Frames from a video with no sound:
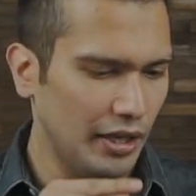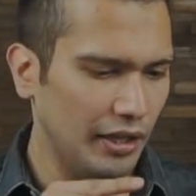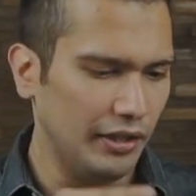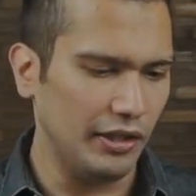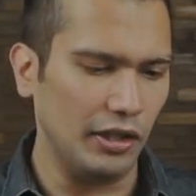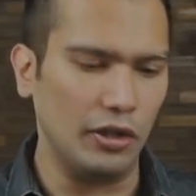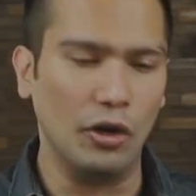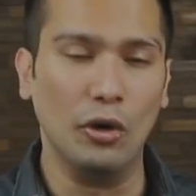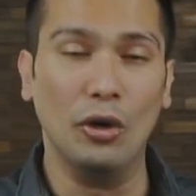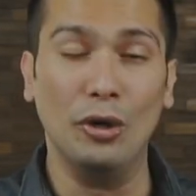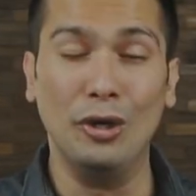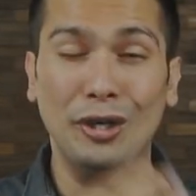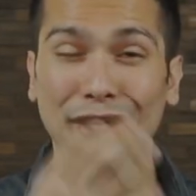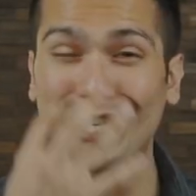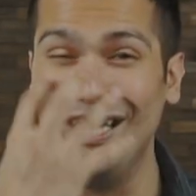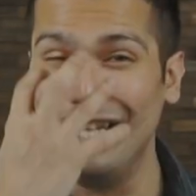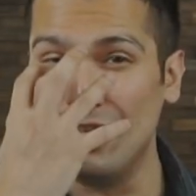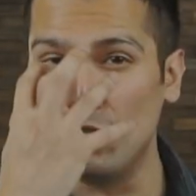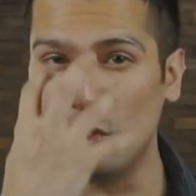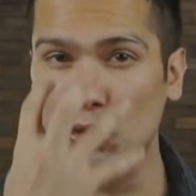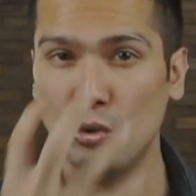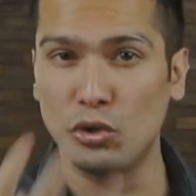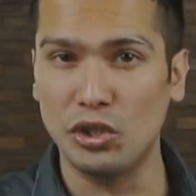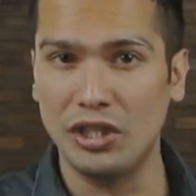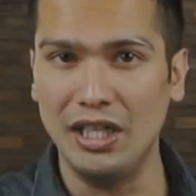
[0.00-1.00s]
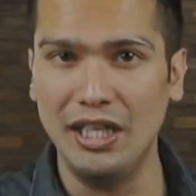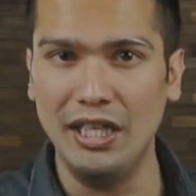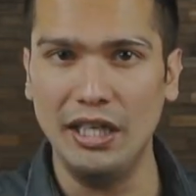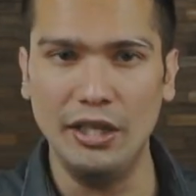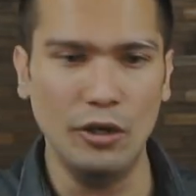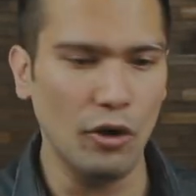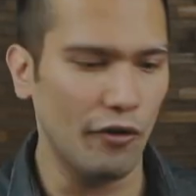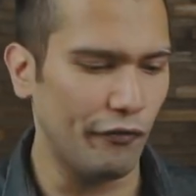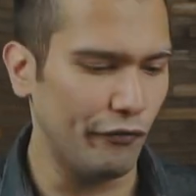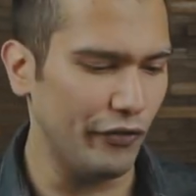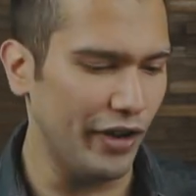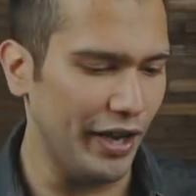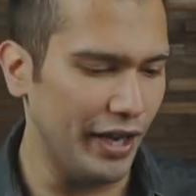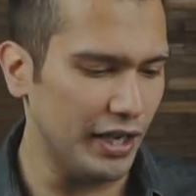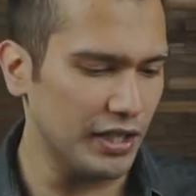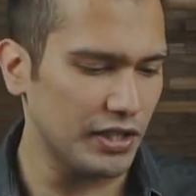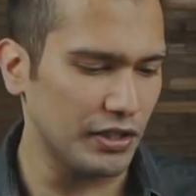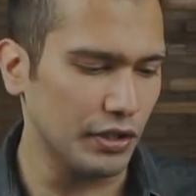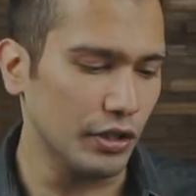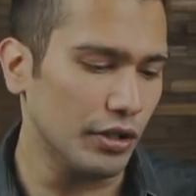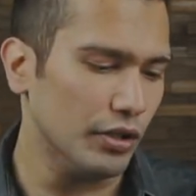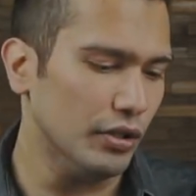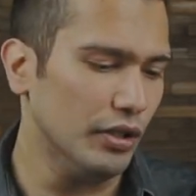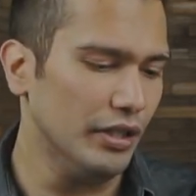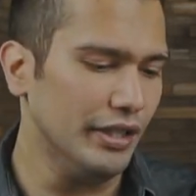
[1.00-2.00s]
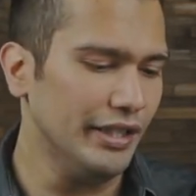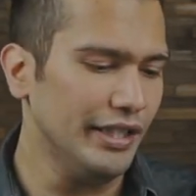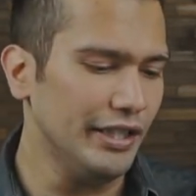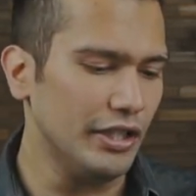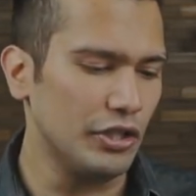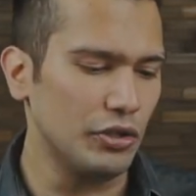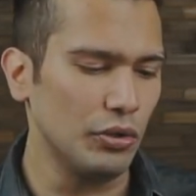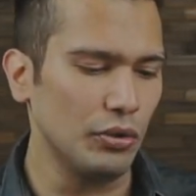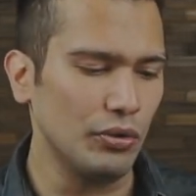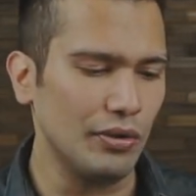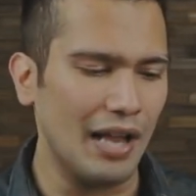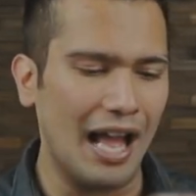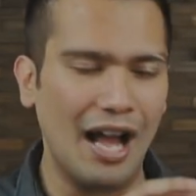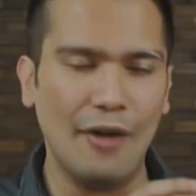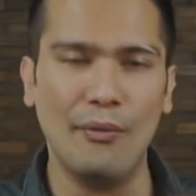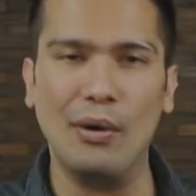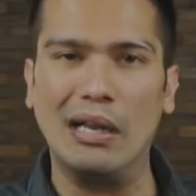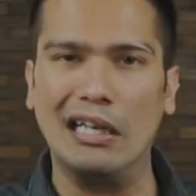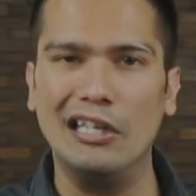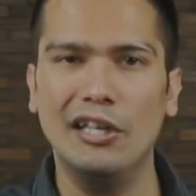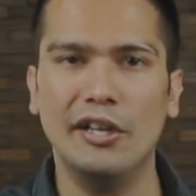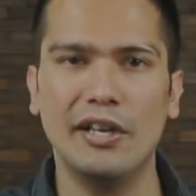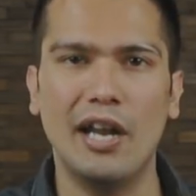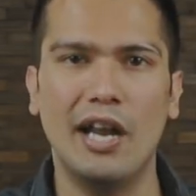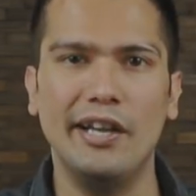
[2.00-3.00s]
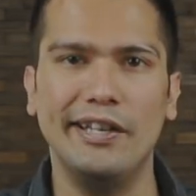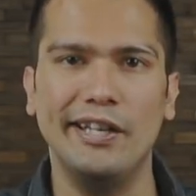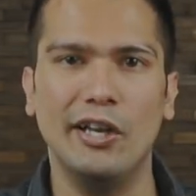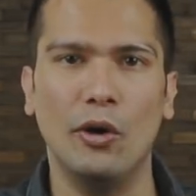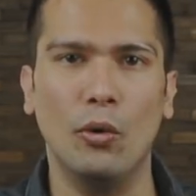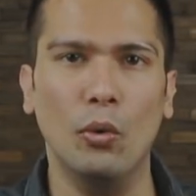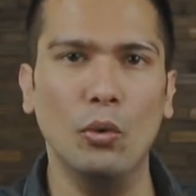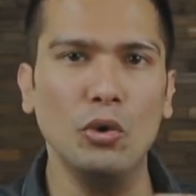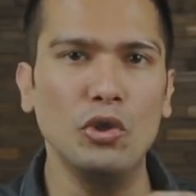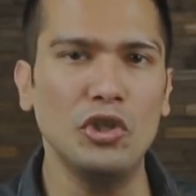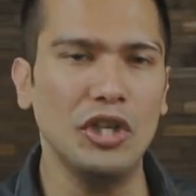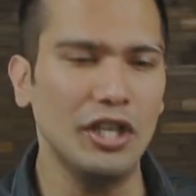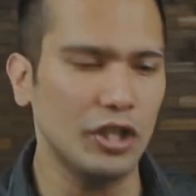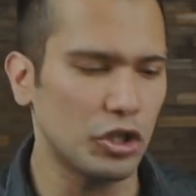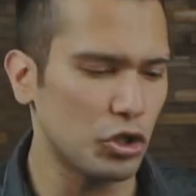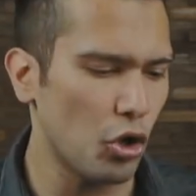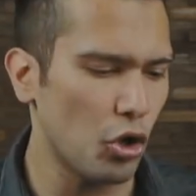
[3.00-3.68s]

The girl needs to see your face, the girl needs to have a clear idea who she's